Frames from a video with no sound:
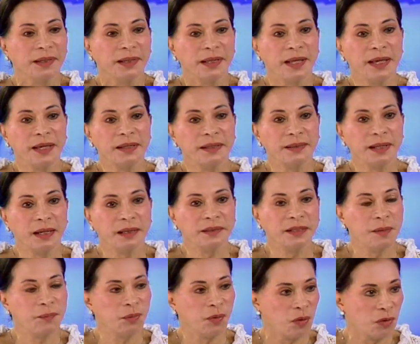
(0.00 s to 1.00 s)
And uh,
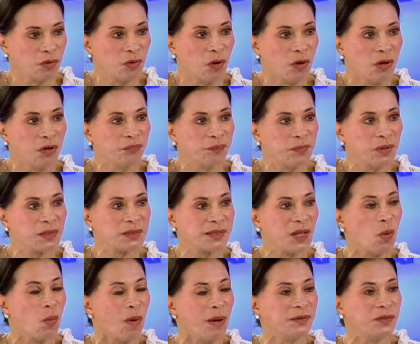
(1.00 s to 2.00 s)
they broke off because
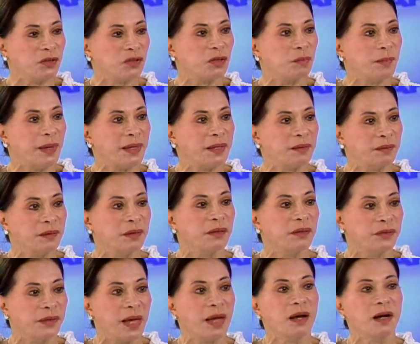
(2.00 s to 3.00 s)
they wanted to make
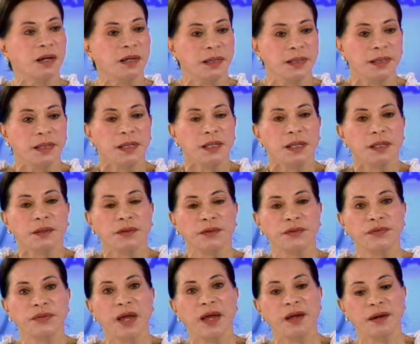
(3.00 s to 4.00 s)
their
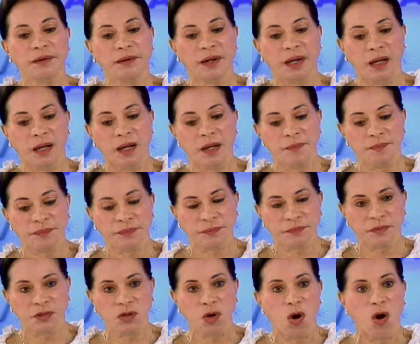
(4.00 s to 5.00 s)
their
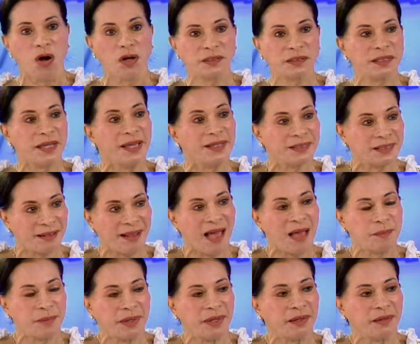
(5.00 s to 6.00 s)
um, cause
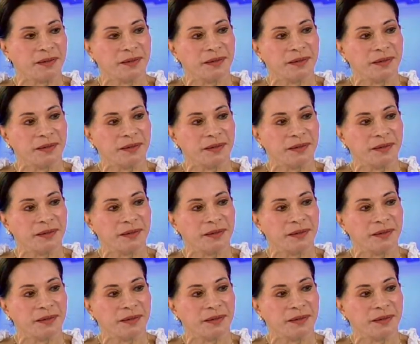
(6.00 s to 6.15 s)
Islamic,